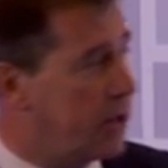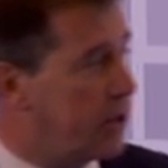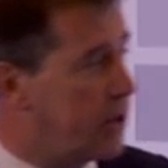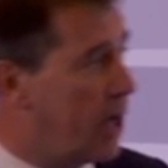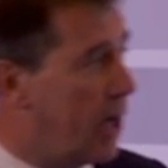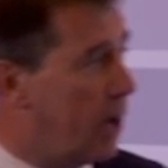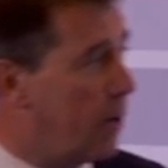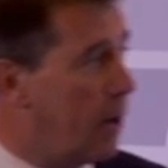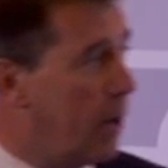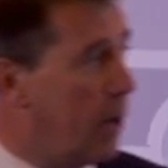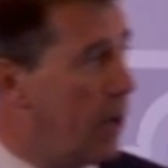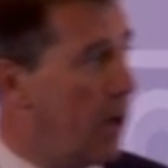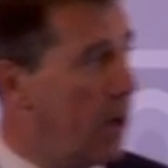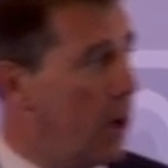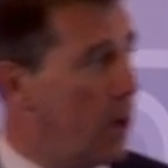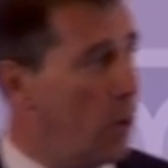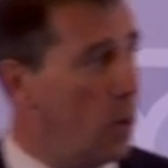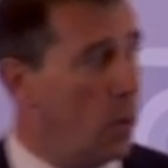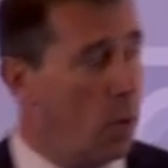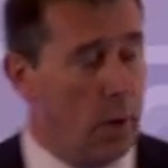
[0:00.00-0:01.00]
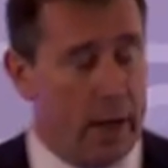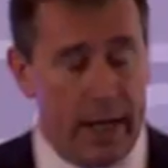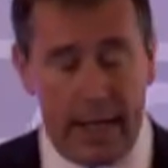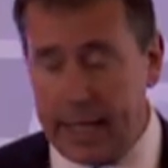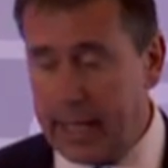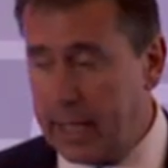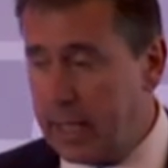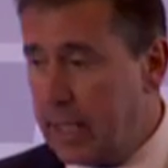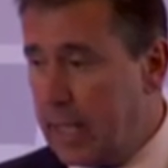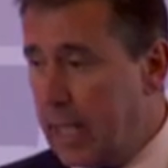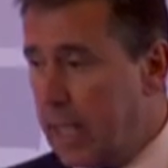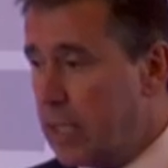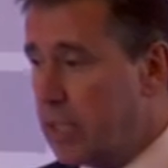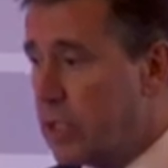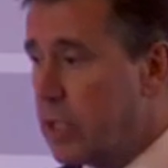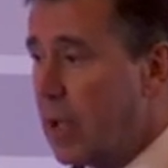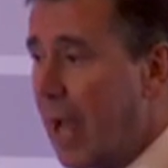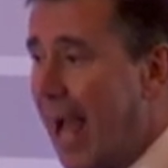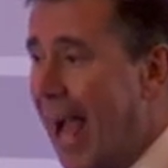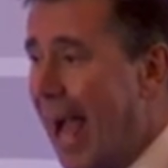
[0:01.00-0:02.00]
So we need
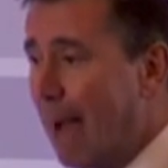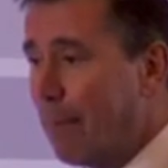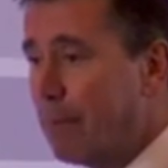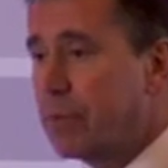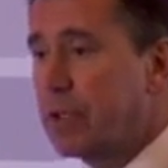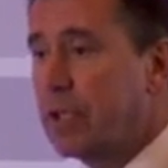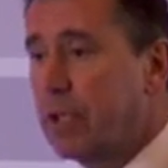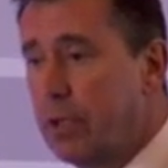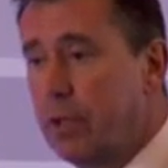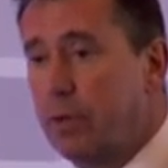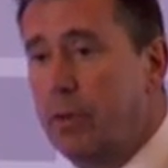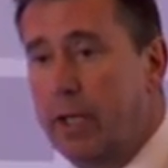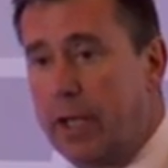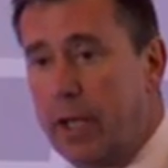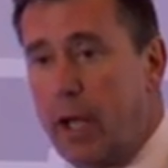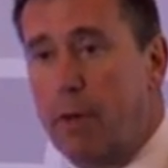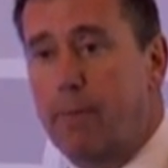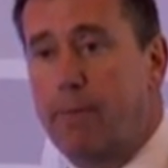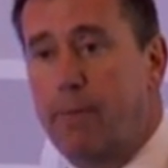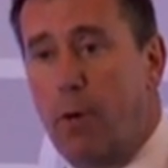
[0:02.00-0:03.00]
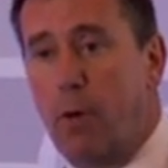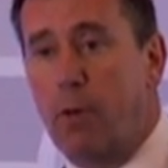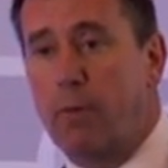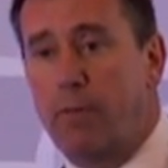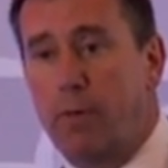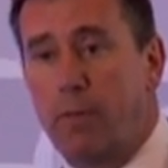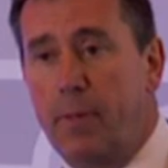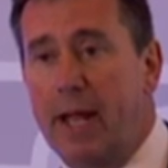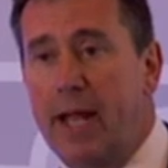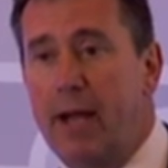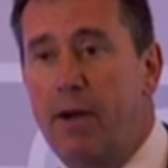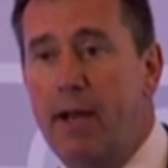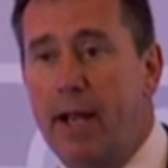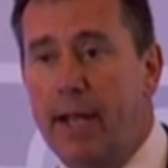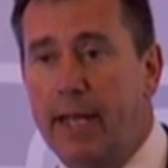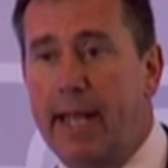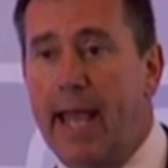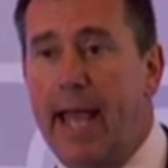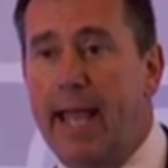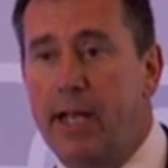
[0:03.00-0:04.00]
to absolutely go forward from here and
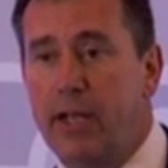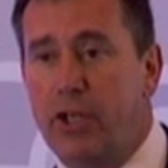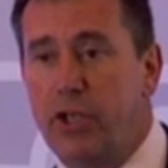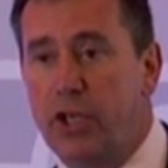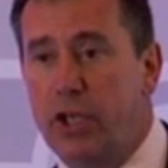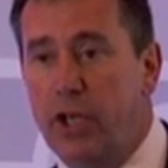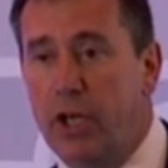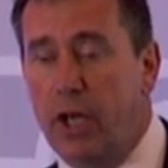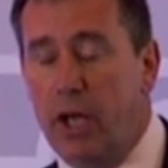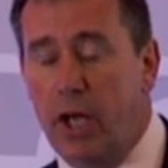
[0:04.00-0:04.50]
engage